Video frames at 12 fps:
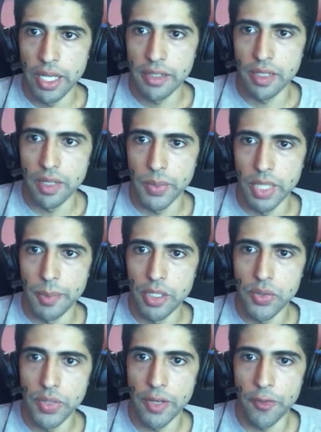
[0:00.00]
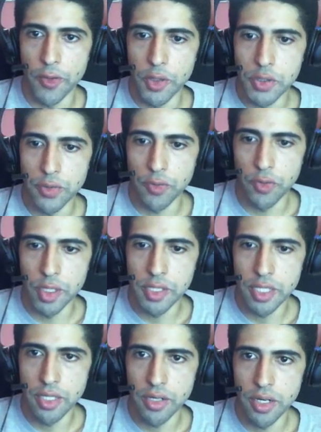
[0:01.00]
Today we're going to be doing Frozen Frenzy
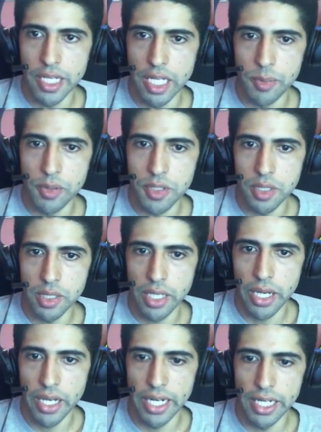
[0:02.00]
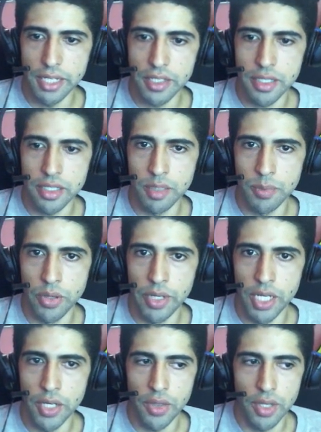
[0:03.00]
here on the 80% guide, and I'd just like to point
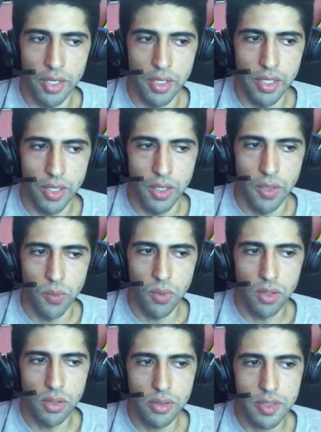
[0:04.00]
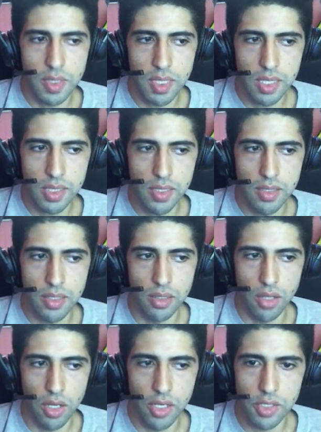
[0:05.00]
out that World 6 is the
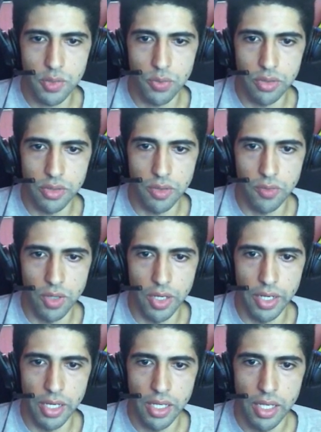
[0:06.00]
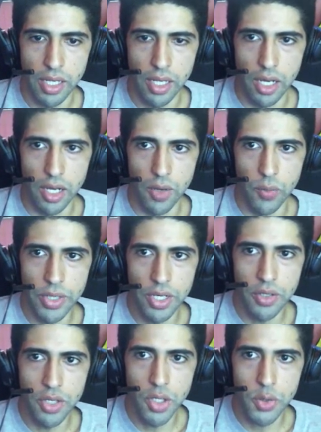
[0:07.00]
longest world in the run. We
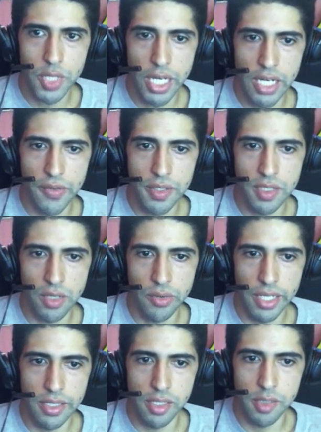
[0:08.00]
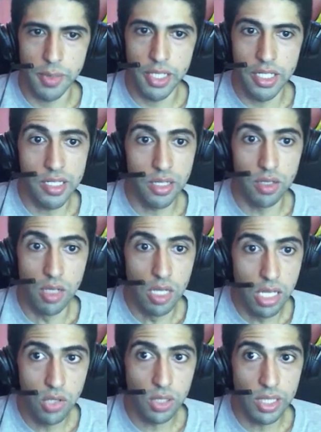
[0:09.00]
don't use any of the secret exits because they're
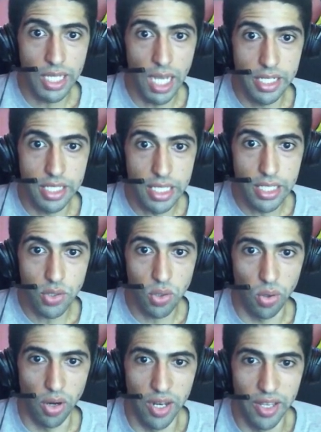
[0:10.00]
literally a detour.